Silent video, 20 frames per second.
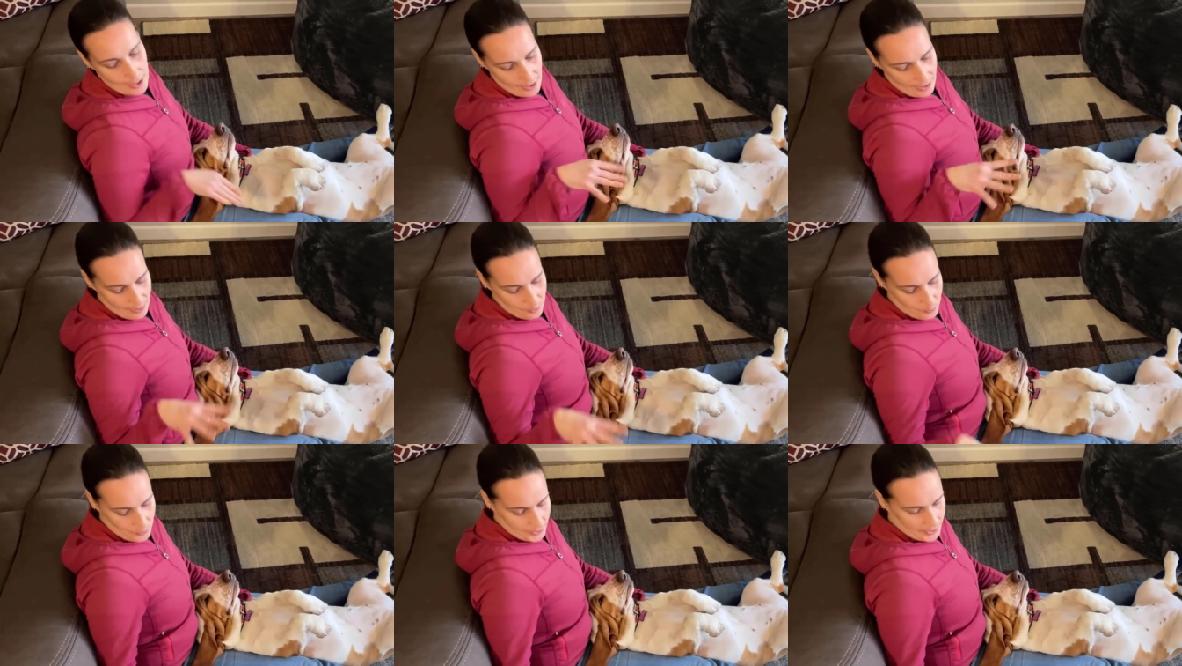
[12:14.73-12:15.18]

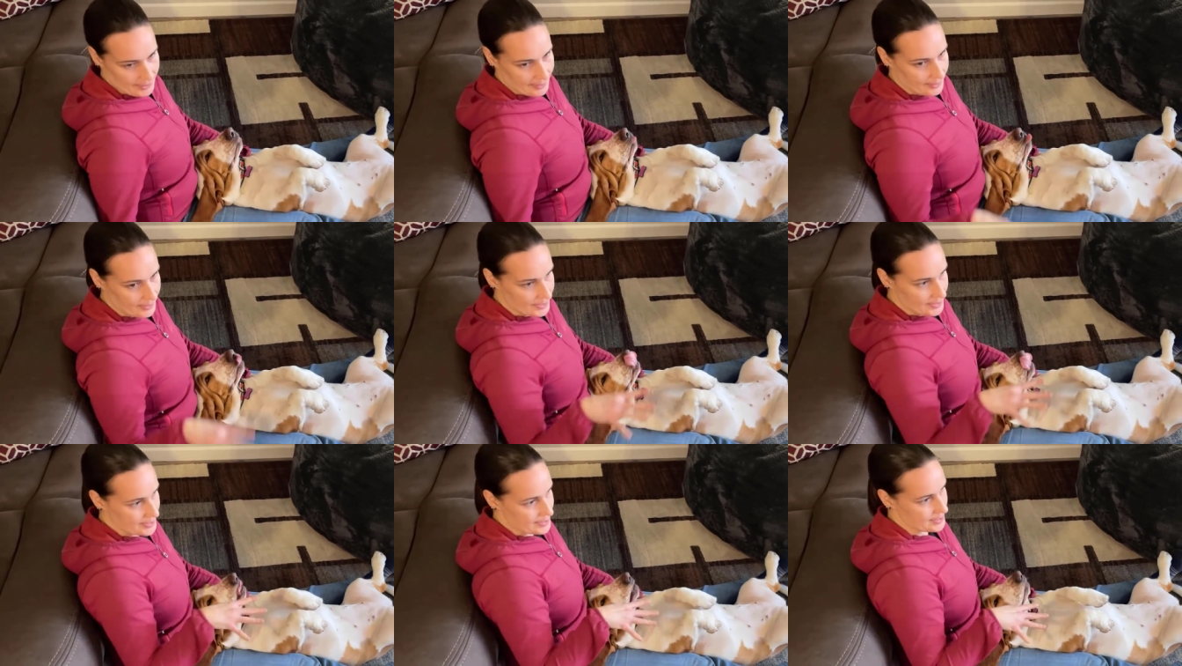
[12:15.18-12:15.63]
I
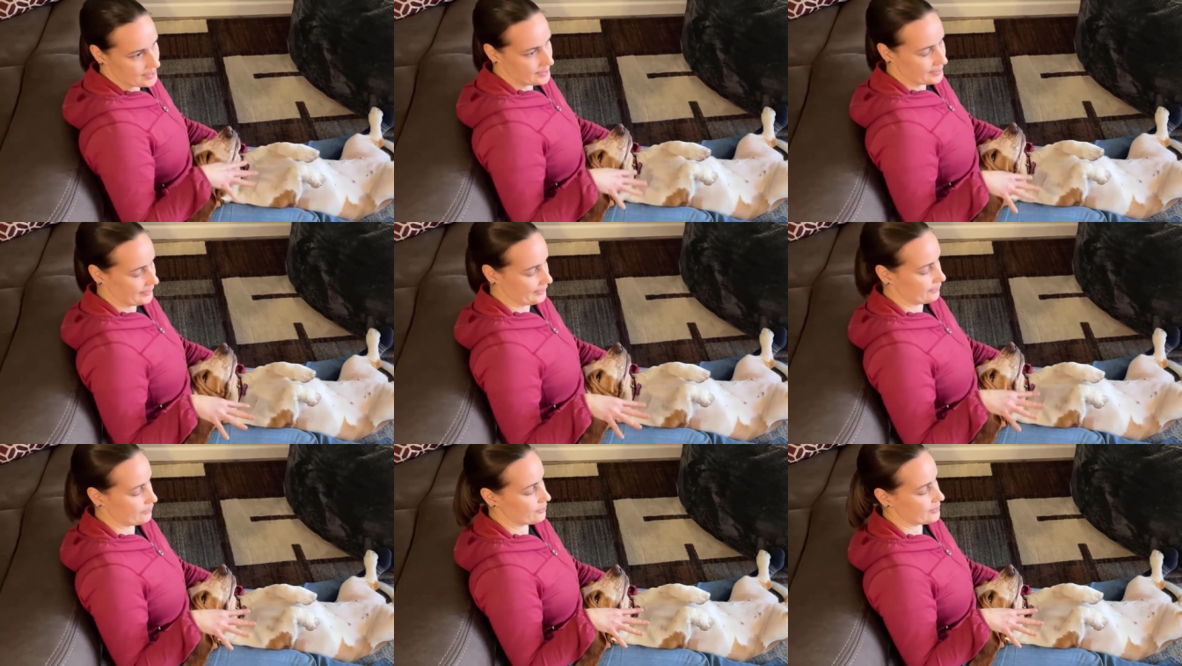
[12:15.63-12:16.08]
want
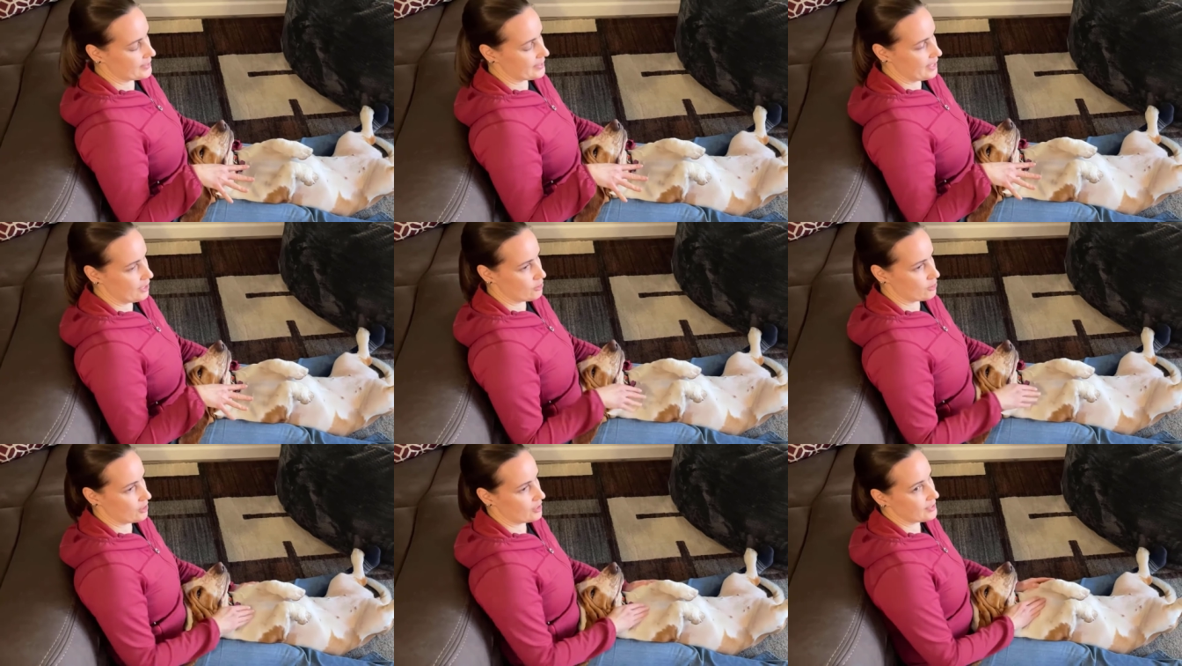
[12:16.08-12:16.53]
this little
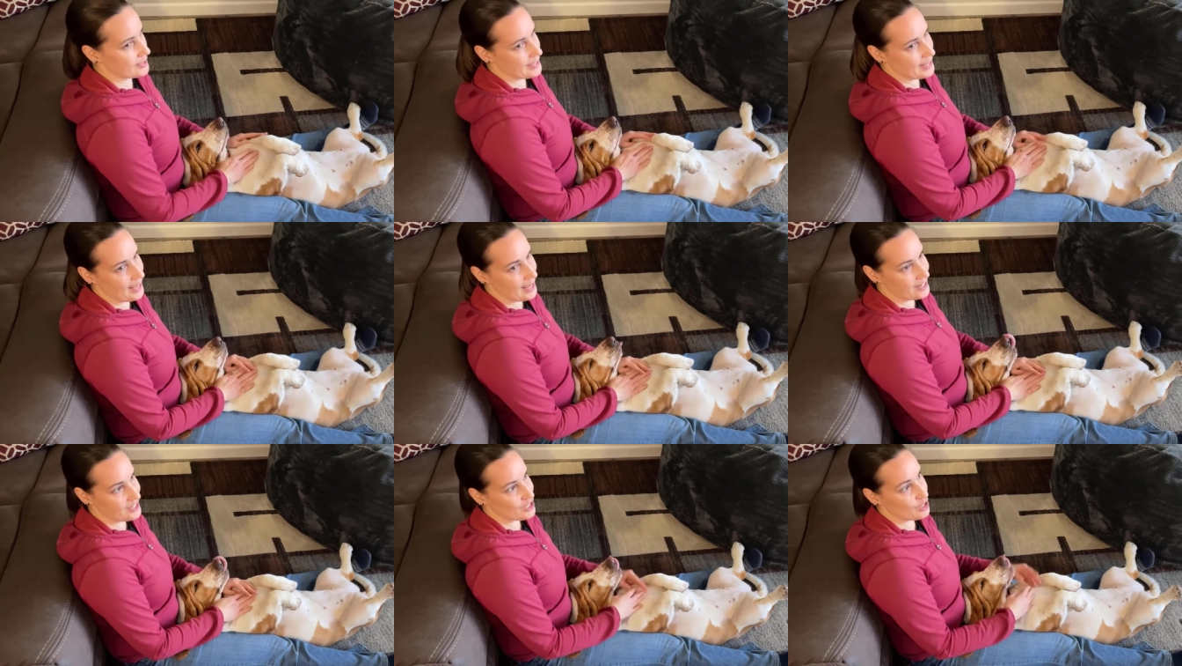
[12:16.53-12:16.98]
session
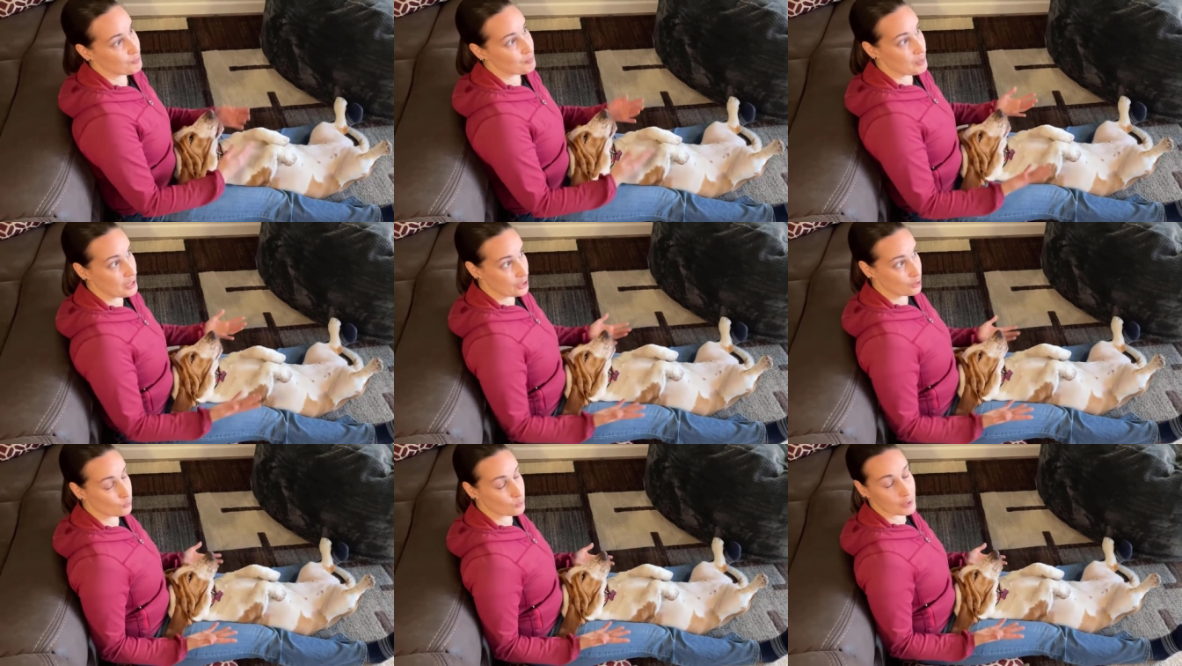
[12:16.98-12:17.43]
to end up
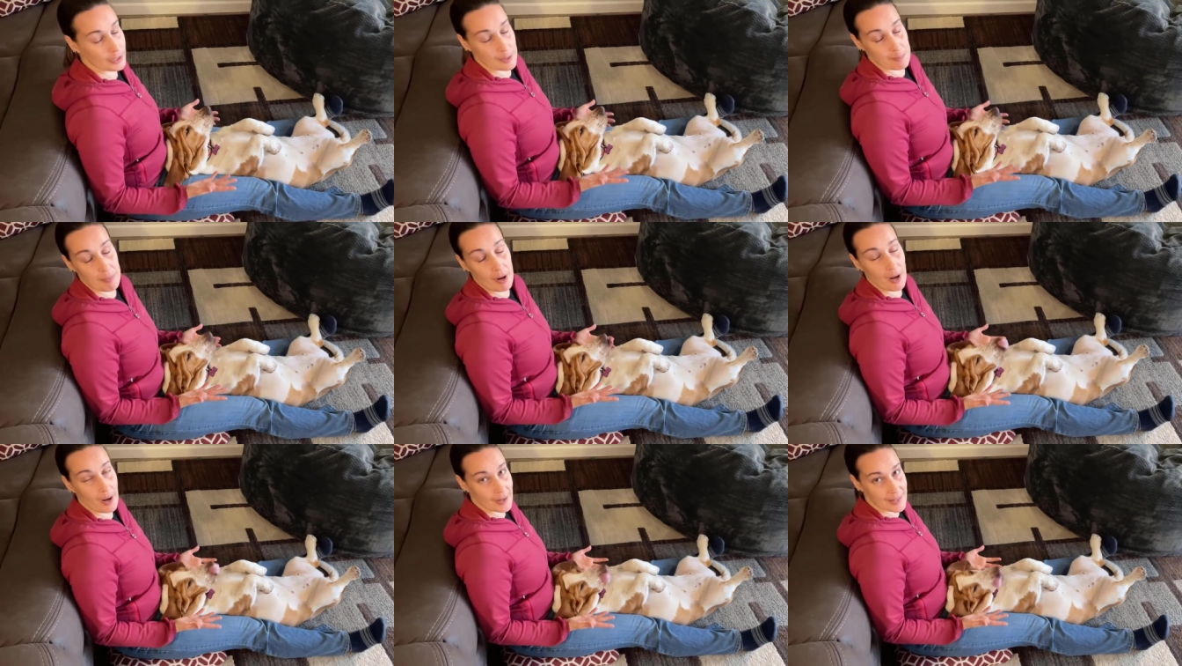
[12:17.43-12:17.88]
being a really
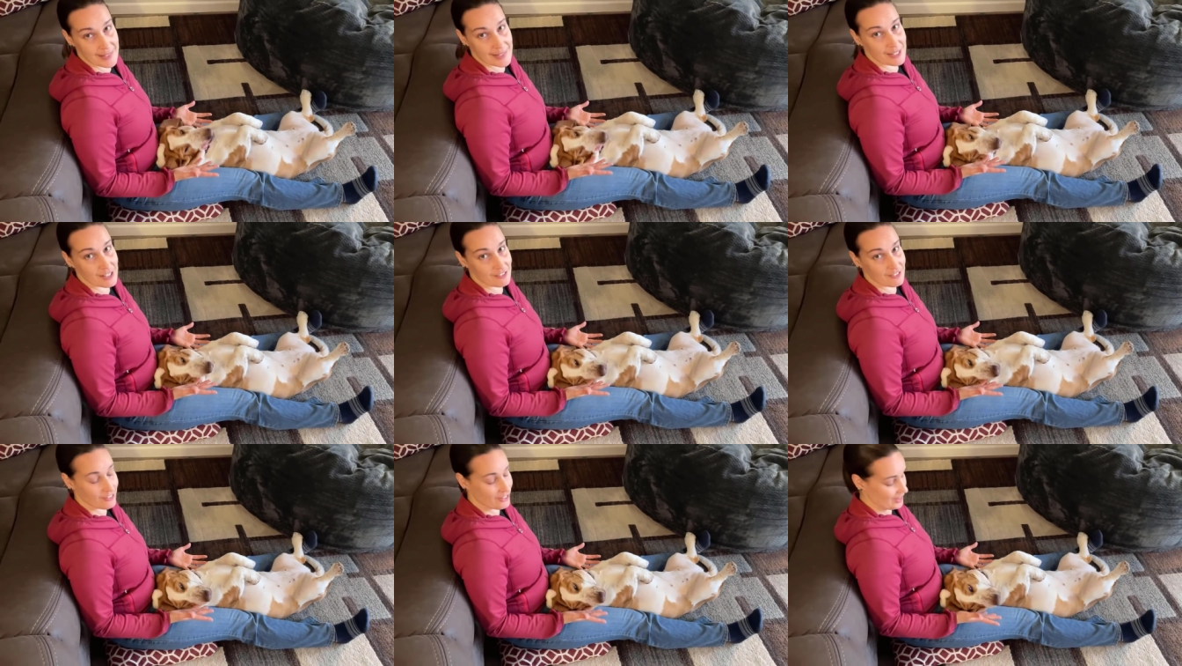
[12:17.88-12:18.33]

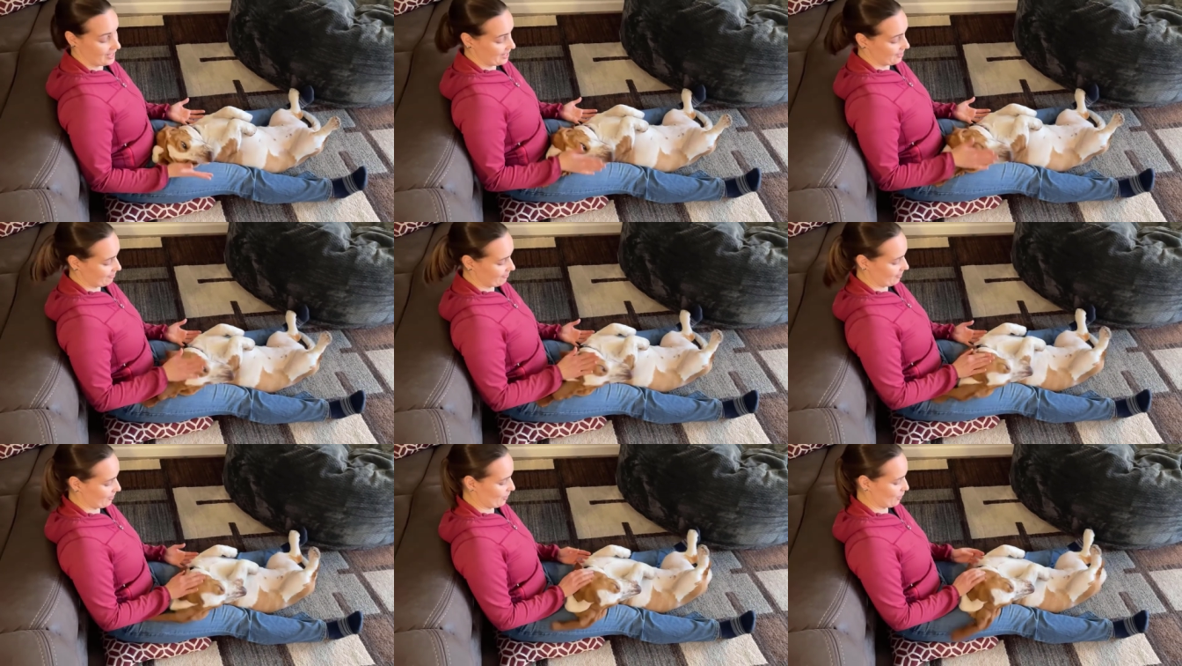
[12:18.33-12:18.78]
positive
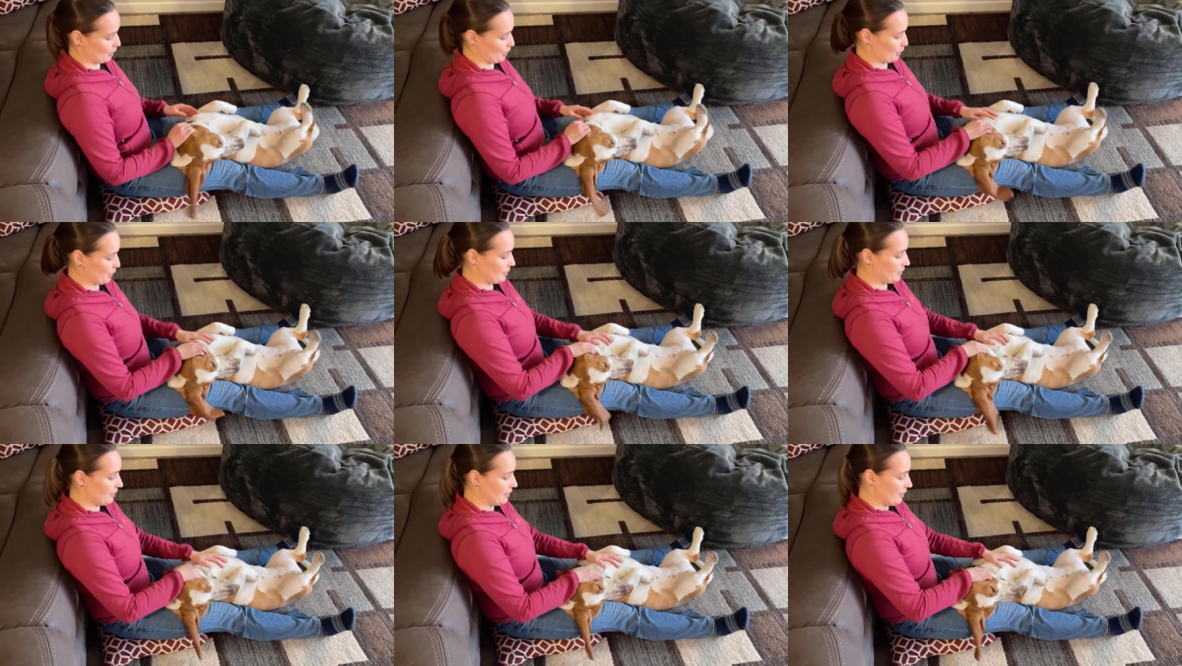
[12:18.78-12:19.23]
thing for
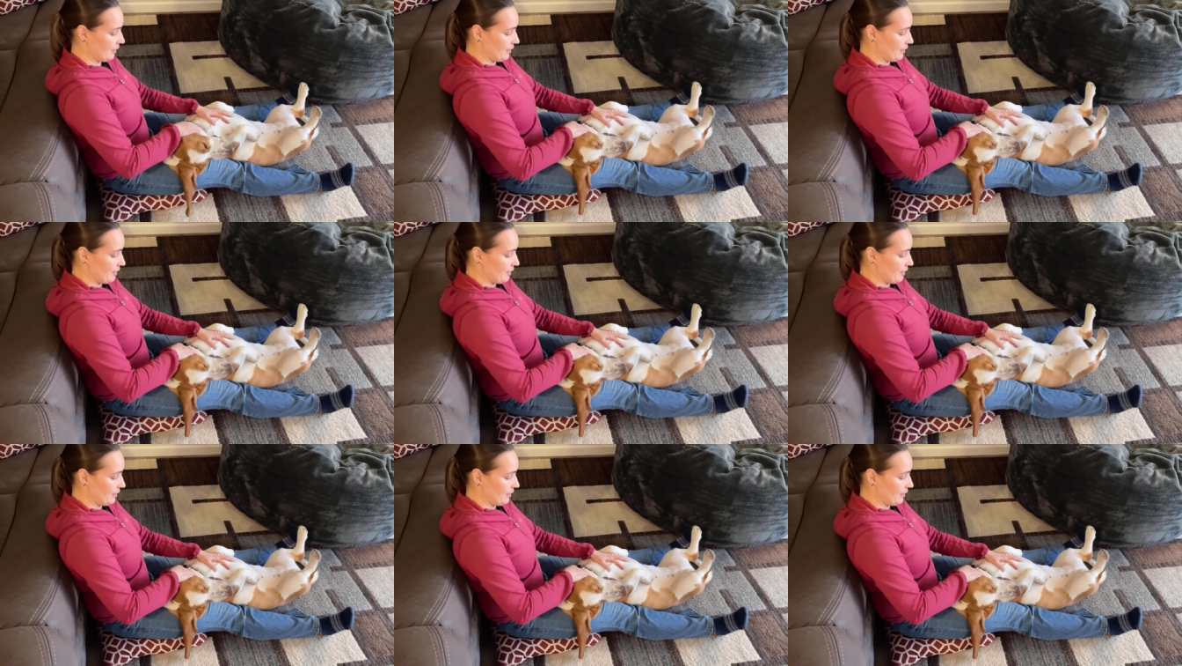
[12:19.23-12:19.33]
her